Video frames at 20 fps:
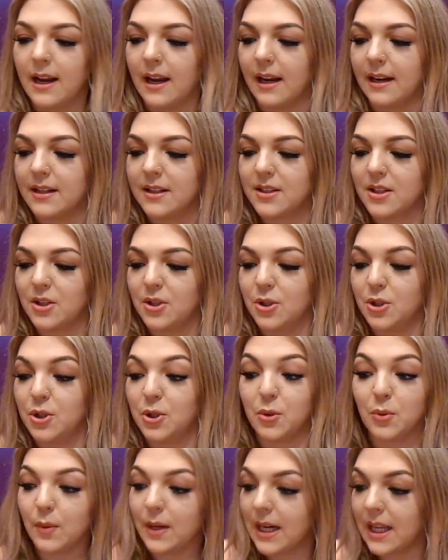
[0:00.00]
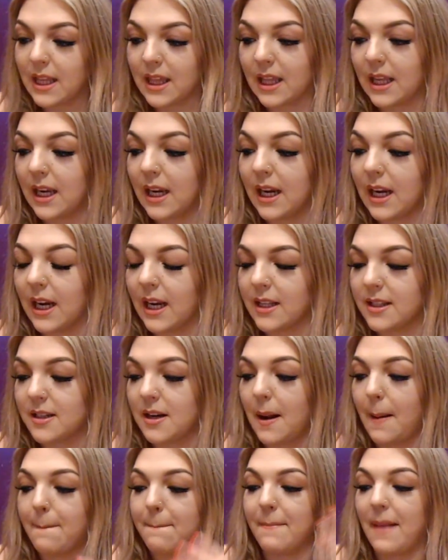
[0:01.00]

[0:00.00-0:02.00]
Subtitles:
It doesn't do anything. It's not